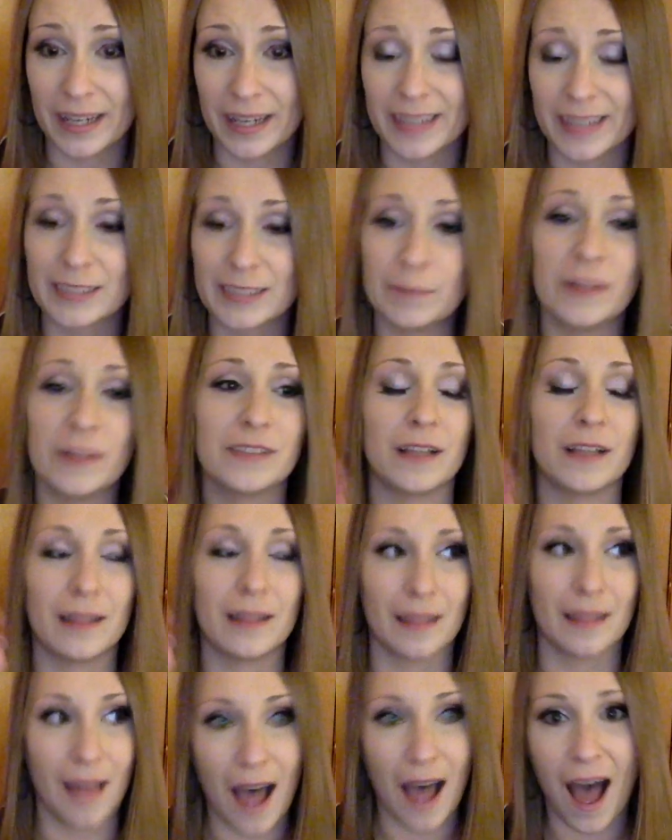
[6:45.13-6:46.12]
It smells a
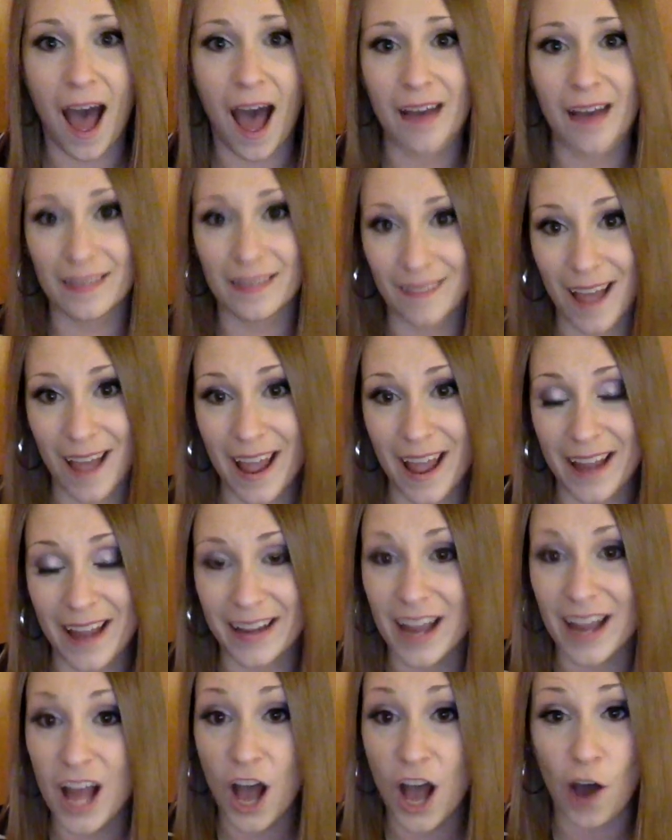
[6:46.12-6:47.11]
lot like
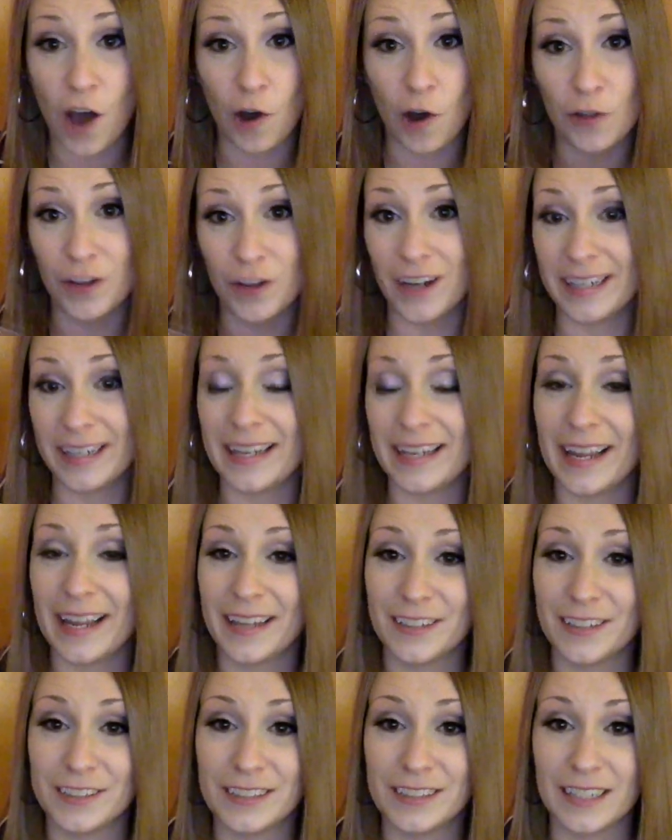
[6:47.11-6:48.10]
all the honey
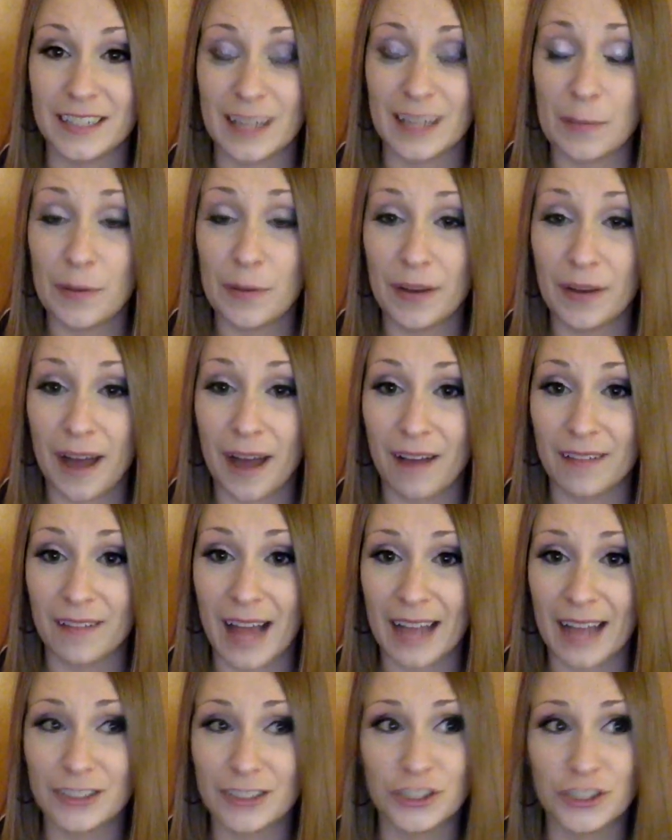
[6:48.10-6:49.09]
candles that they put out
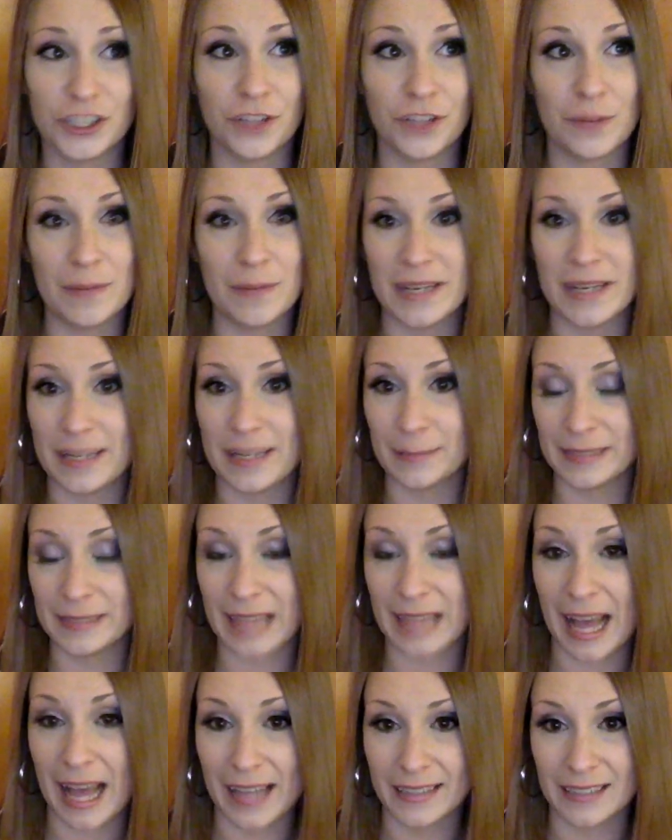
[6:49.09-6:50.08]
last year, the medium
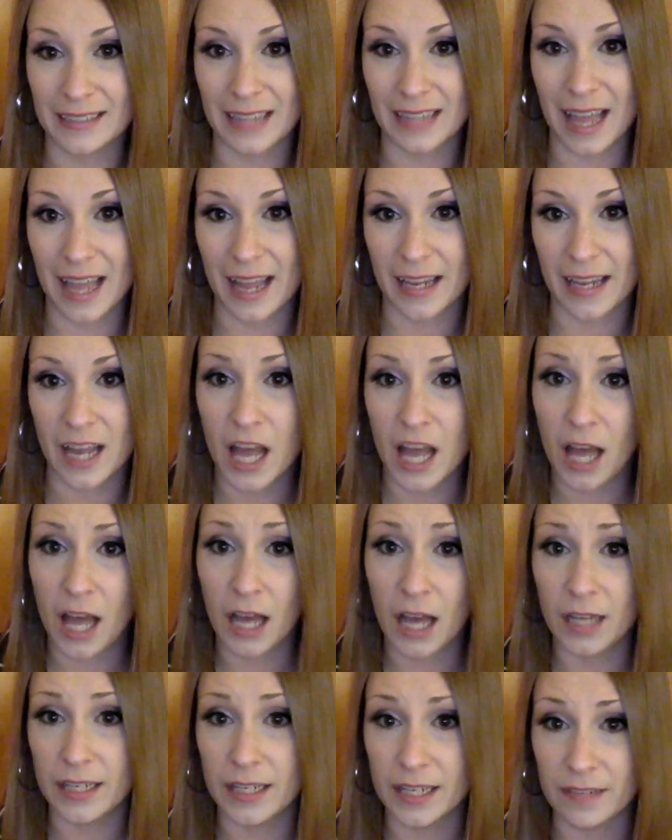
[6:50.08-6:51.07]
size, like
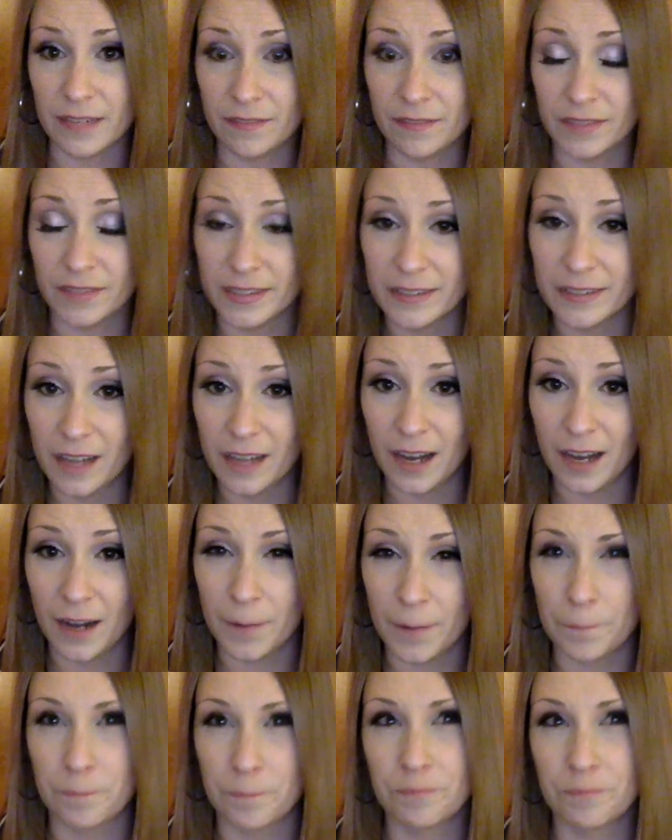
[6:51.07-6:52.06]
honey,
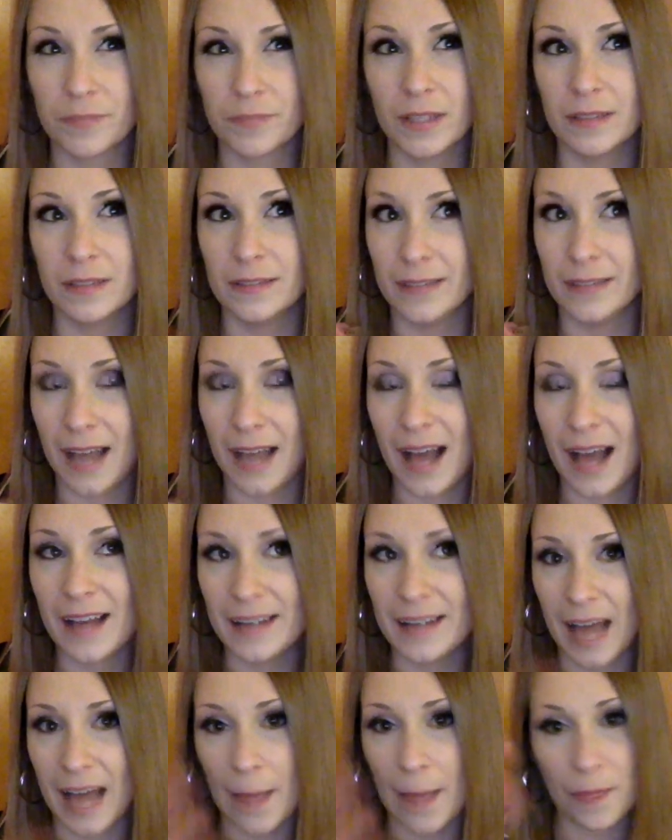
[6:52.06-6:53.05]
um, not
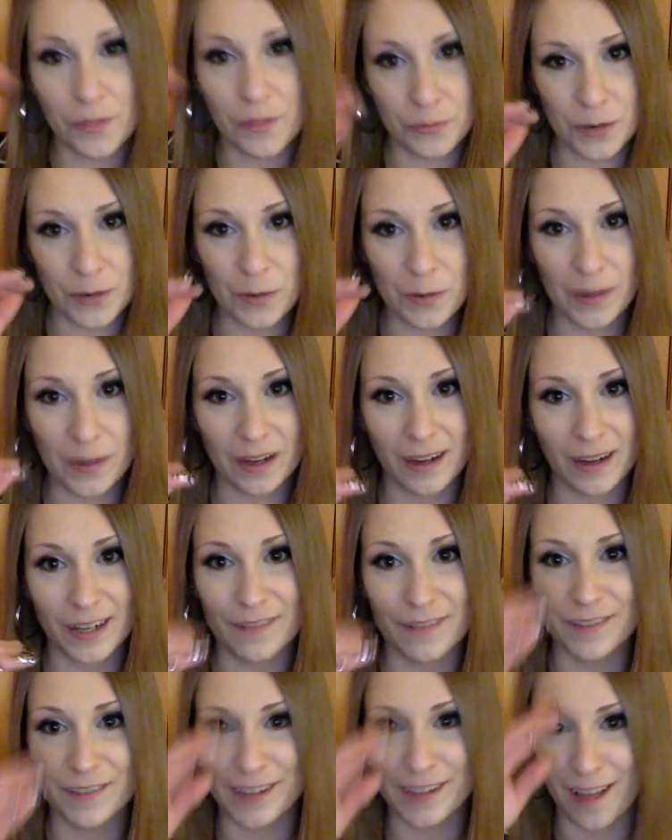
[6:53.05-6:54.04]
not the three wick honey
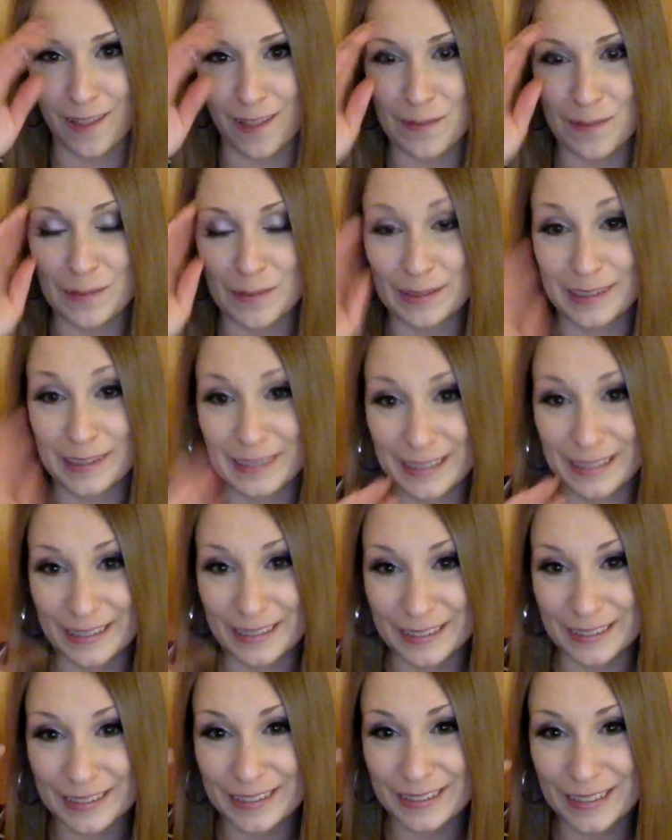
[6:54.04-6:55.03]
vanilla, but the
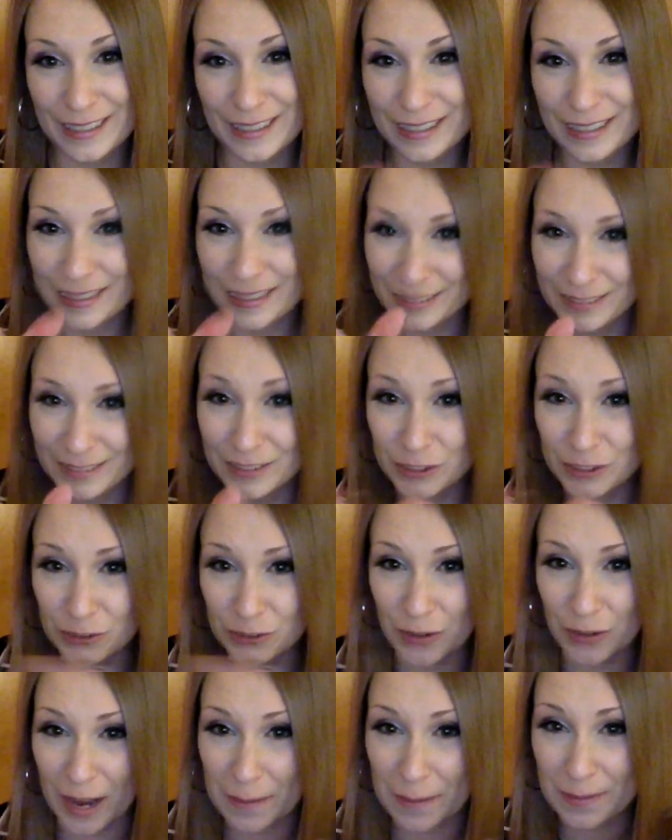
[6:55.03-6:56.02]
little
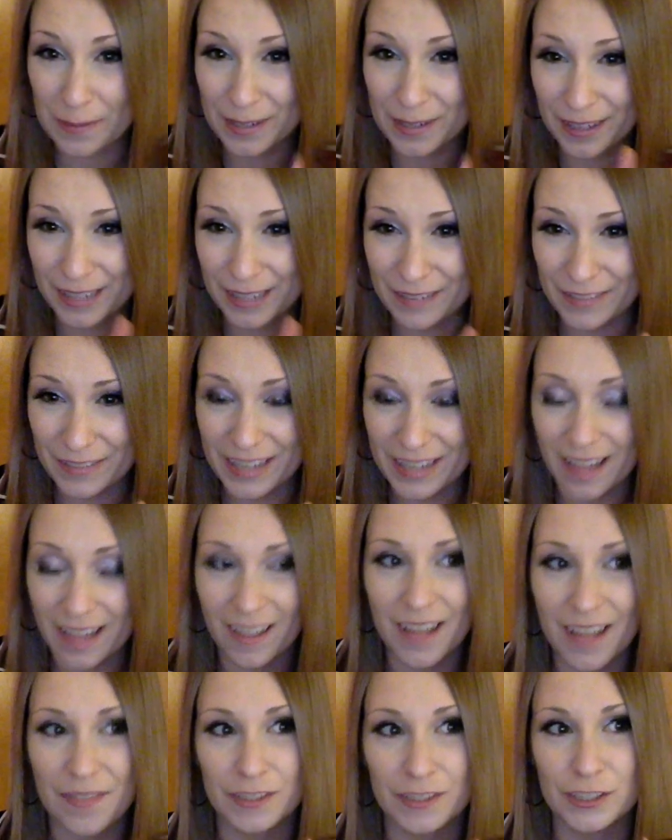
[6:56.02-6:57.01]
striped honey vanilla
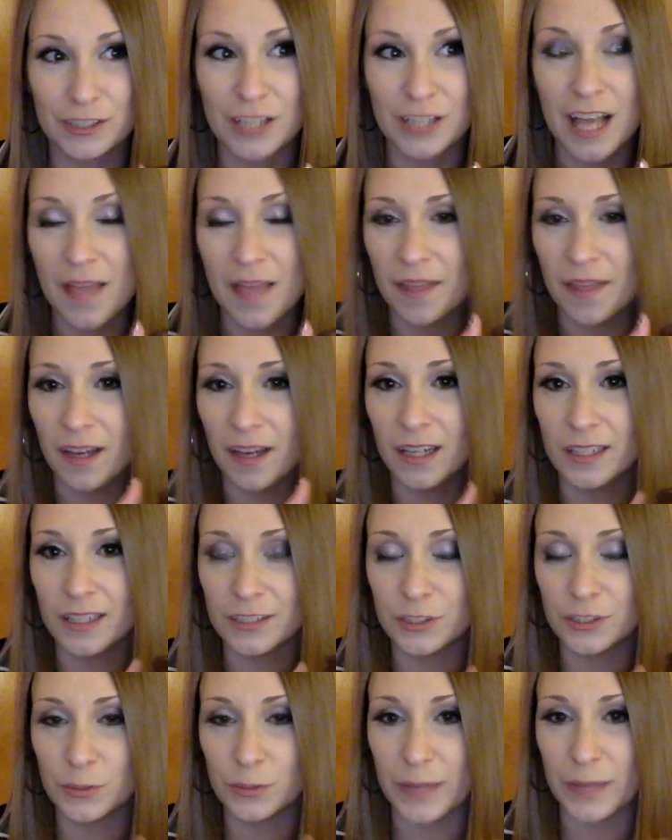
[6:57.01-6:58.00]
and this the
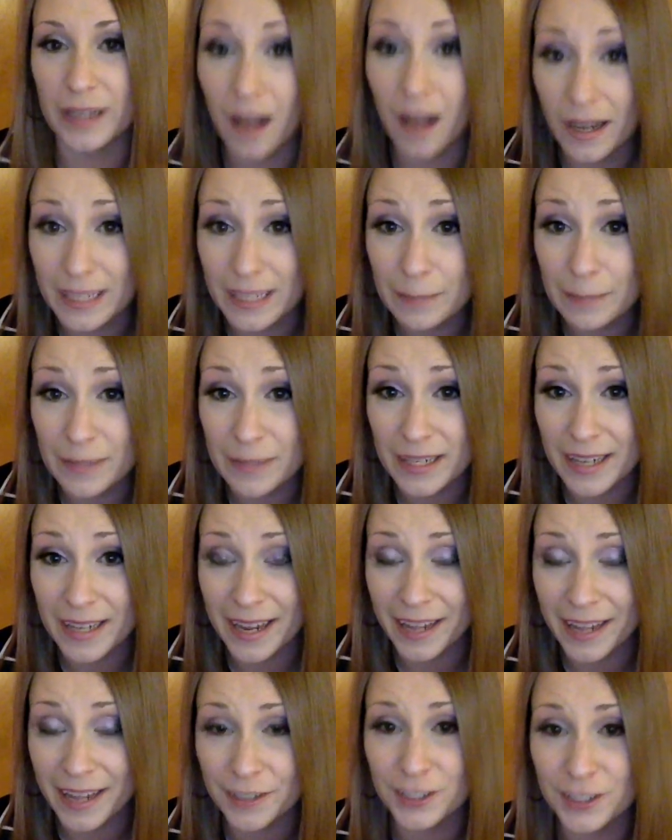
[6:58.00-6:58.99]
sweet honeybee
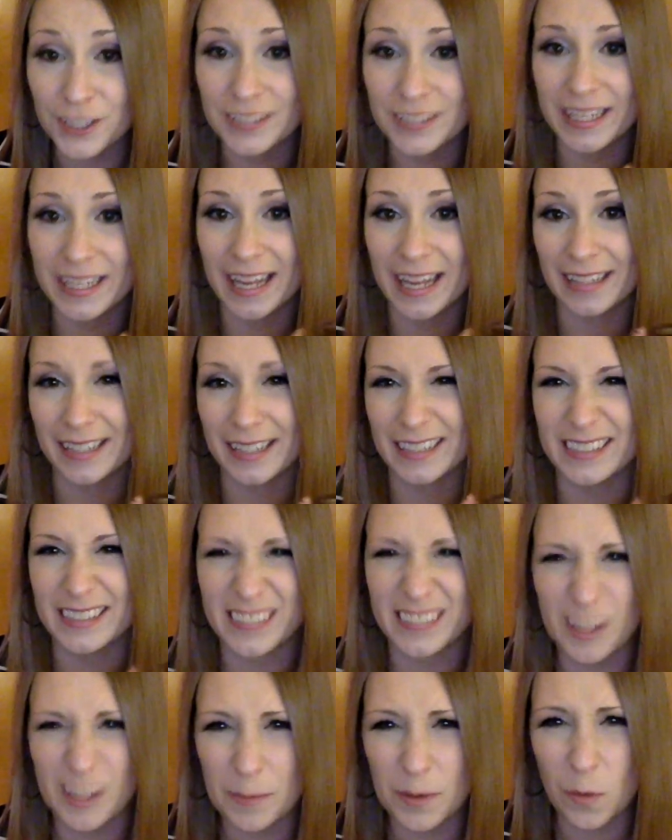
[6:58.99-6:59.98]
candle. They had like a
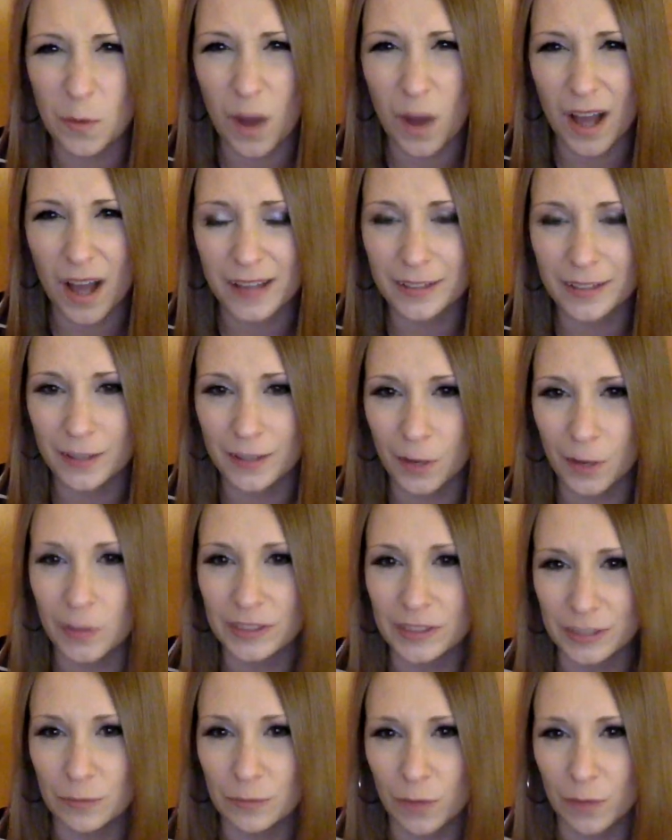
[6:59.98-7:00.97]
cinnamon one, you know
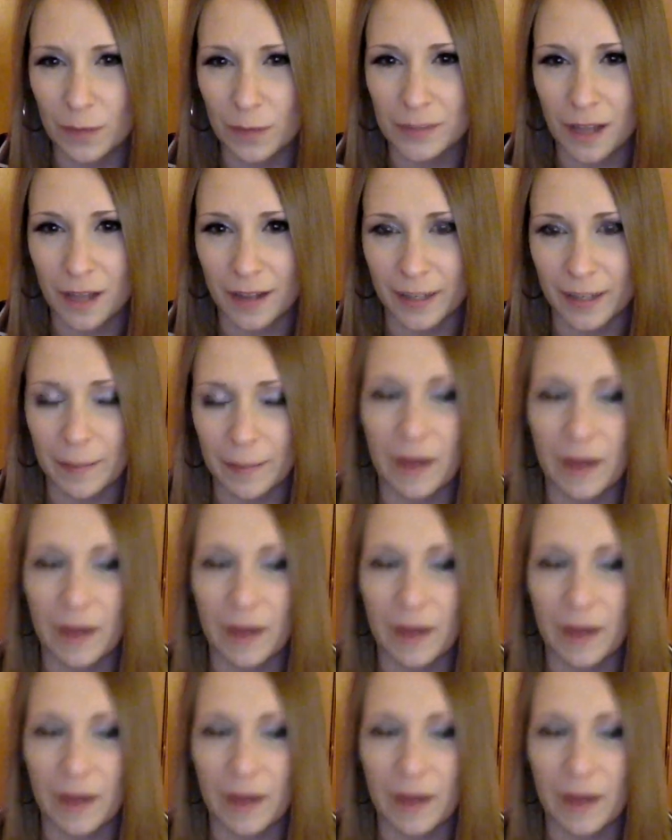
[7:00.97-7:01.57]
what, what I'm talking about.